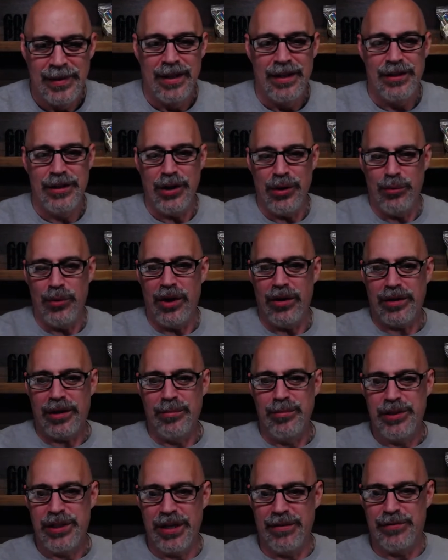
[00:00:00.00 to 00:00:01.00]
You're
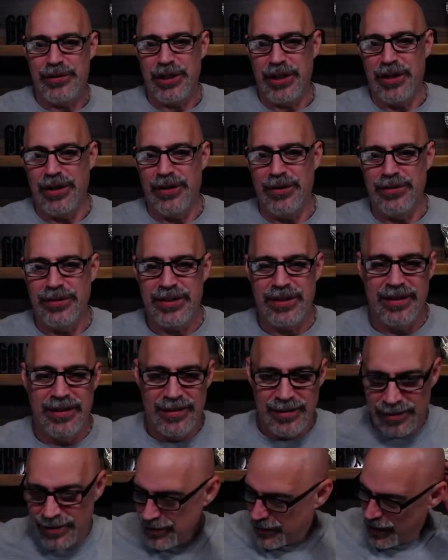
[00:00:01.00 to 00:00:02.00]
welcome, Jeff Jones.
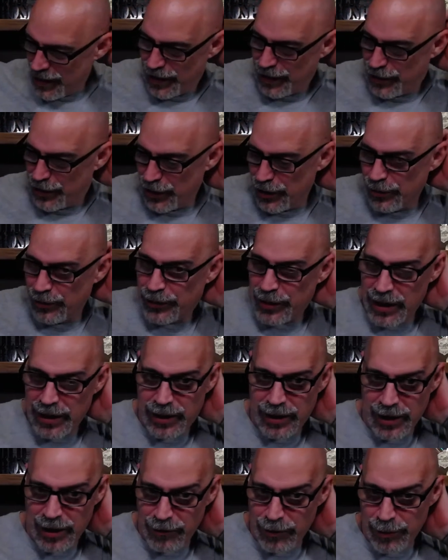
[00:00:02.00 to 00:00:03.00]
Thank you.
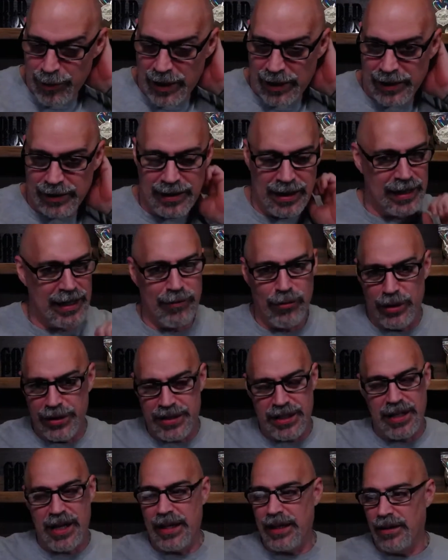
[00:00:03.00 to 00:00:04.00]
Thank you, everybody. Thank everyone
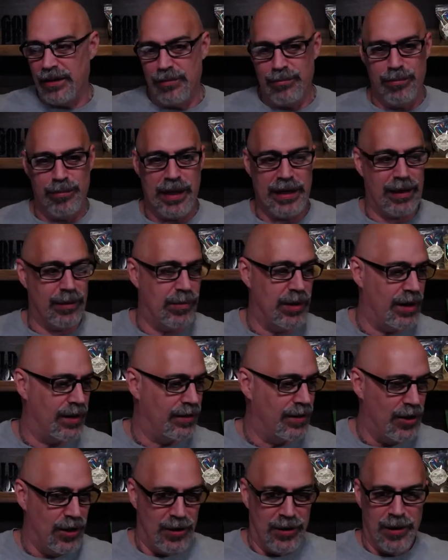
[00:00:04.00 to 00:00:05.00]
tonight making
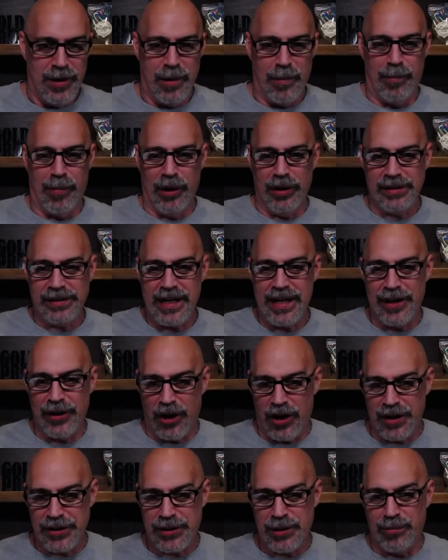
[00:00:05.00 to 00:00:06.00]
my birthday an
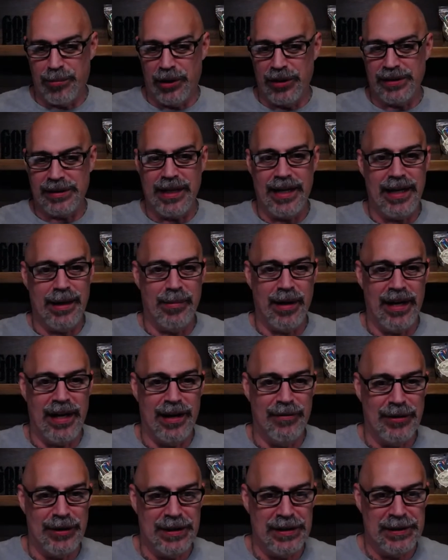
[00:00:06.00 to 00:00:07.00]
awesome birthday. I'm going to
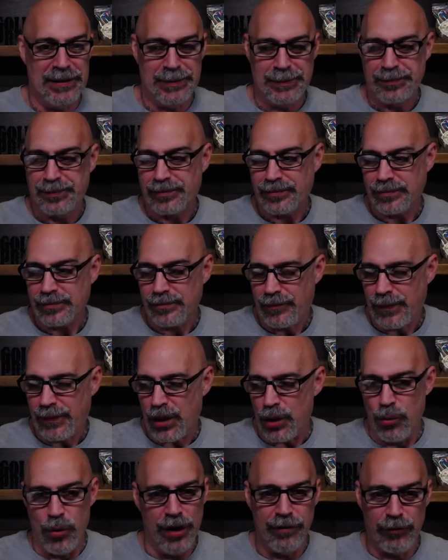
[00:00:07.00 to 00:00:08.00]
have a
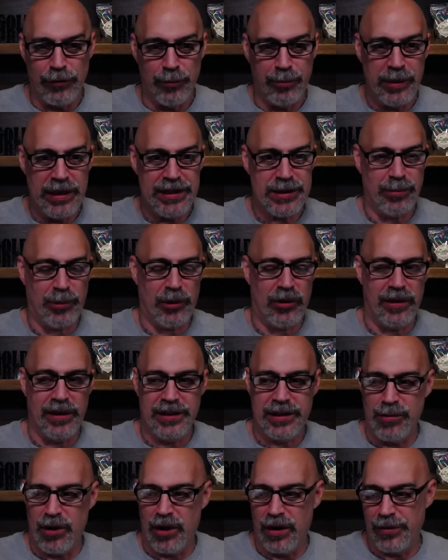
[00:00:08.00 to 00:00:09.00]
wonderful pizza party
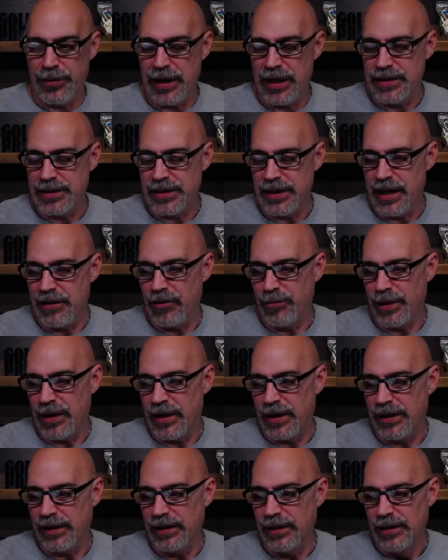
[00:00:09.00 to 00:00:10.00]
tomorrow. Thanks to
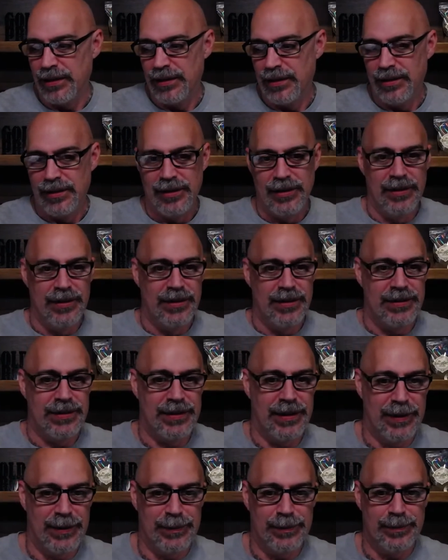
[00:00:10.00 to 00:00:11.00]
everybody.
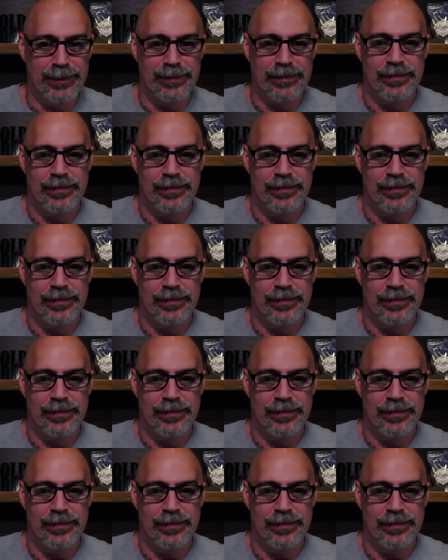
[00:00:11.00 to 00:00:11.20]
So,